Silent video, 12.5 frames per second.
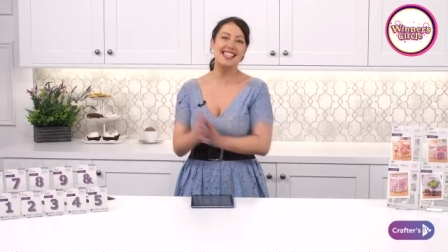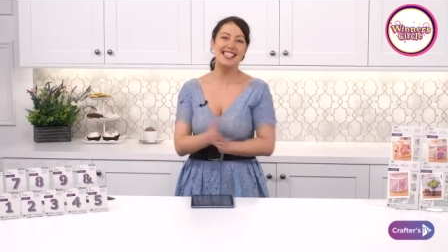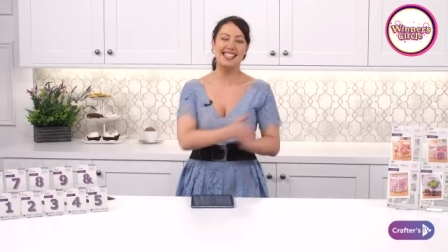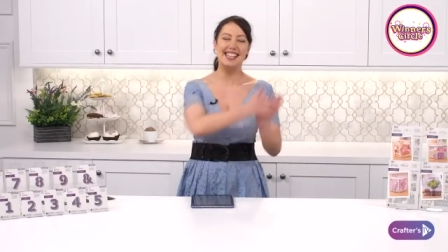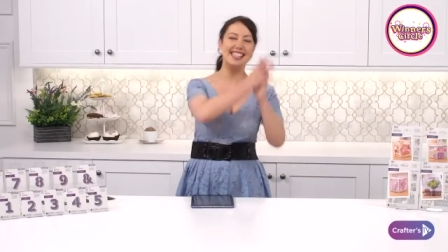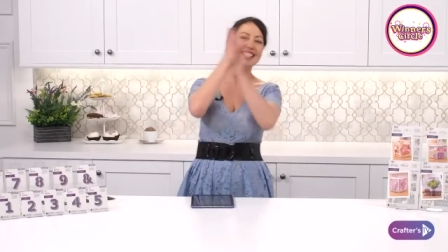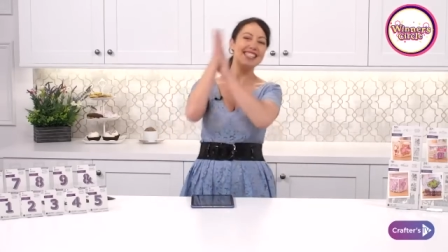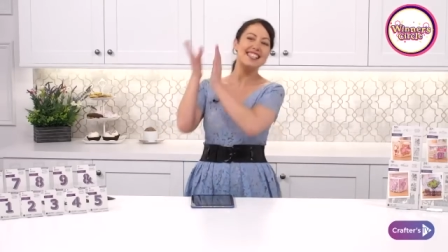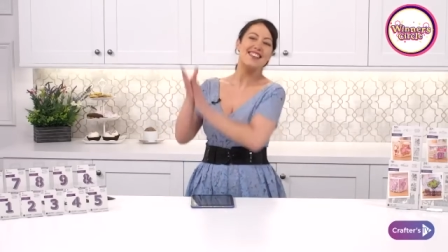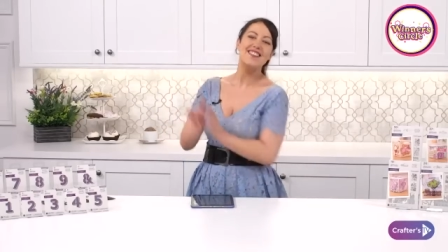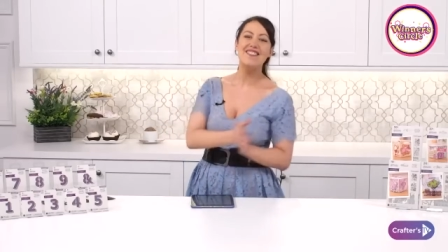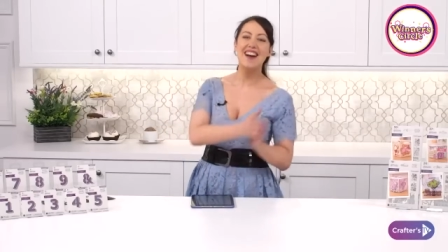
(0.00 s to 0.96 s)
Done.
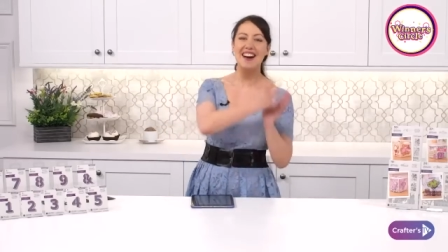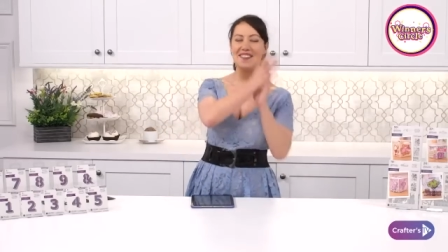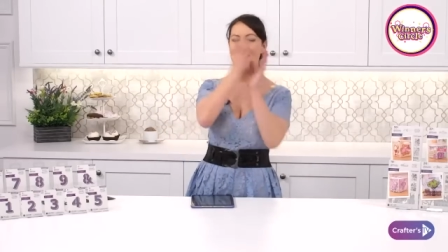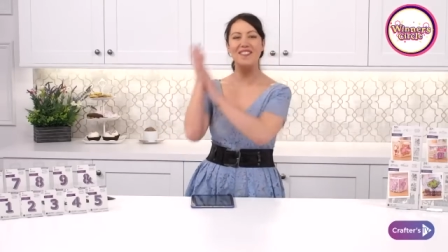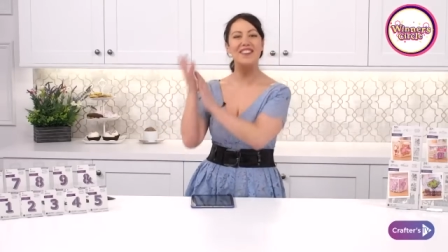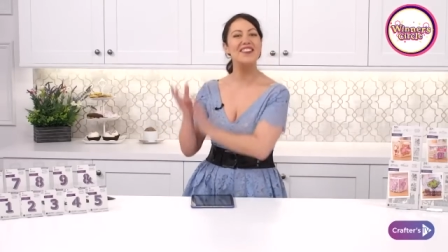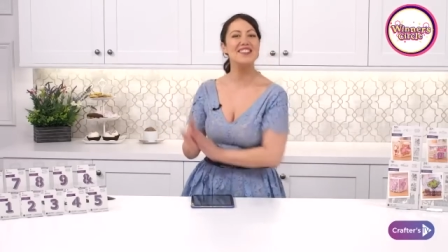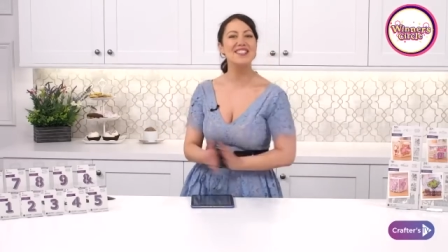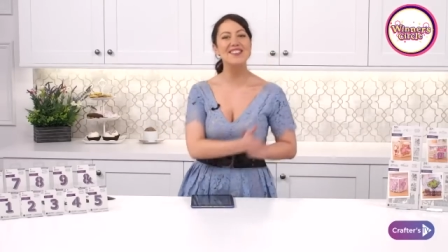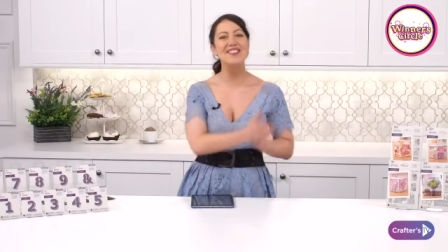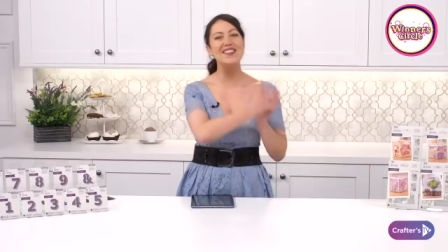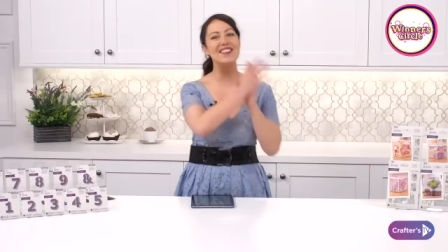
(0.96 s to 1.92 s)
Excellent. Round of applause
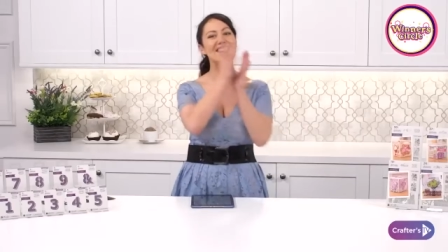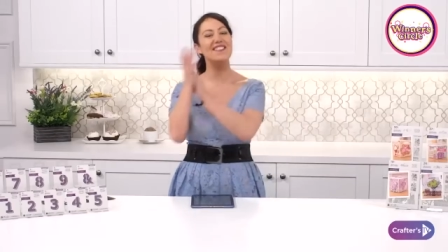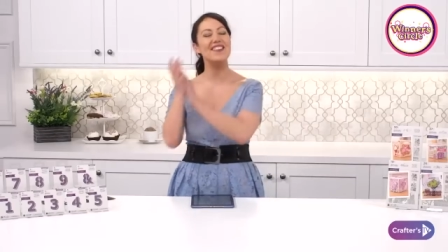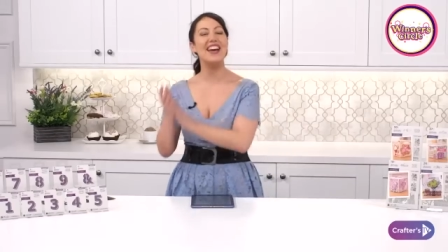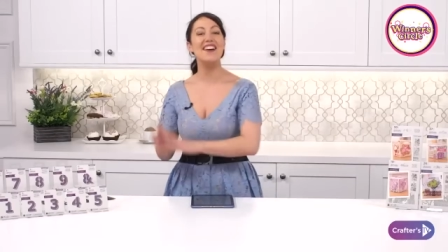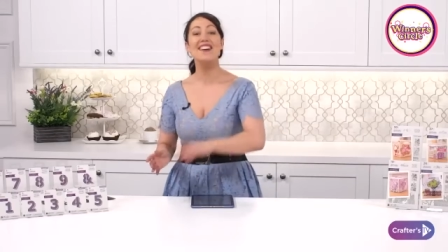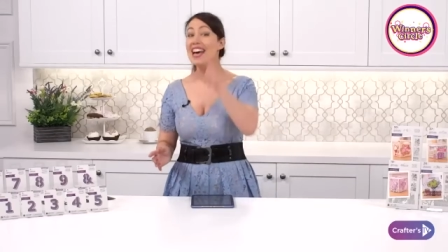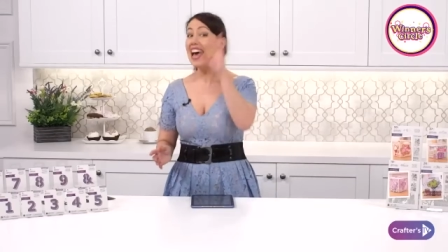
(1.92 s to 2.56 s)
to all of you.